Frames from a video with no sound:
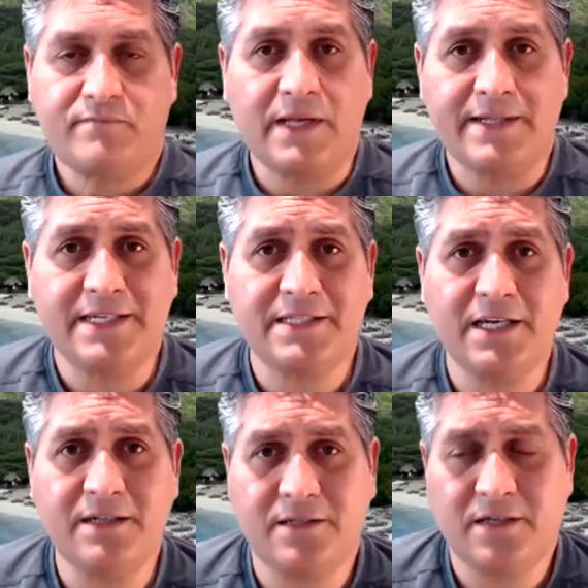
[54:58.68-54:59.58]
That's
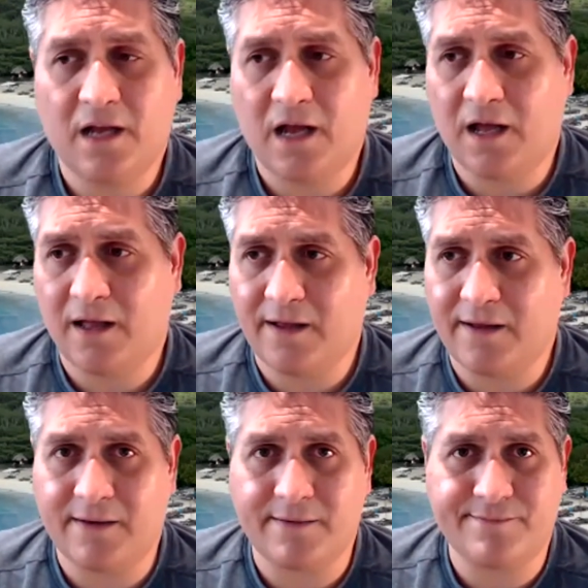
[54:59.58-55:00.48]
it.
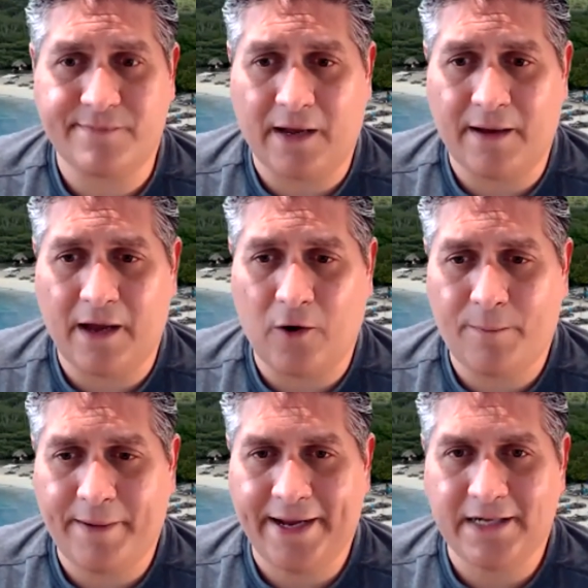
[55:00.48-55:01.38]
I
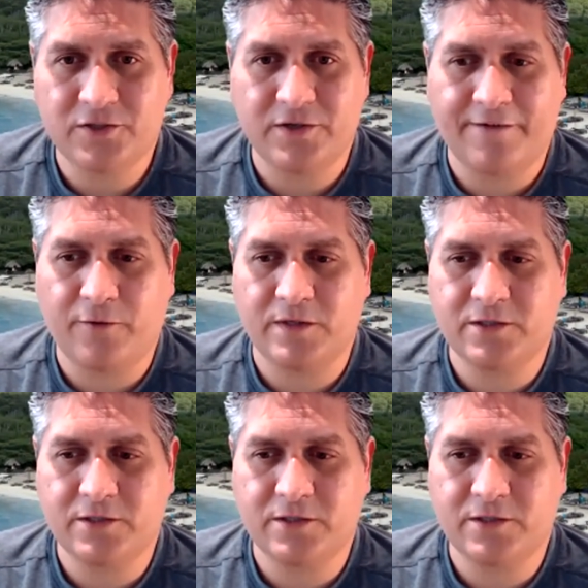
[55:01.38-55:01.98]
hope I answered everyone's